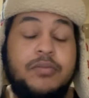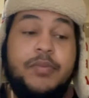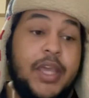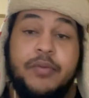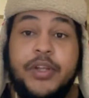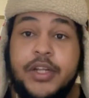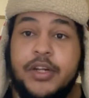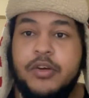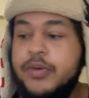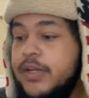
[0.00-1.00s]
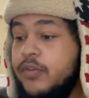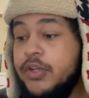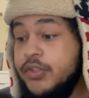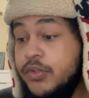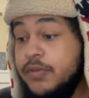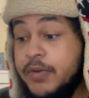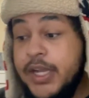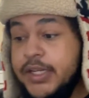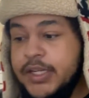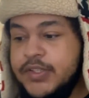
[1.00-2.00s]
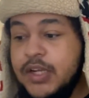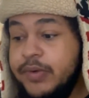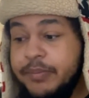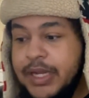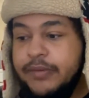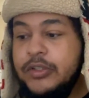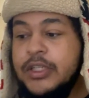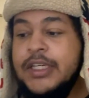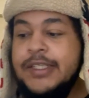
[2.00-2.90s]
can't read it or whatever, because you can find it. It's on web novel.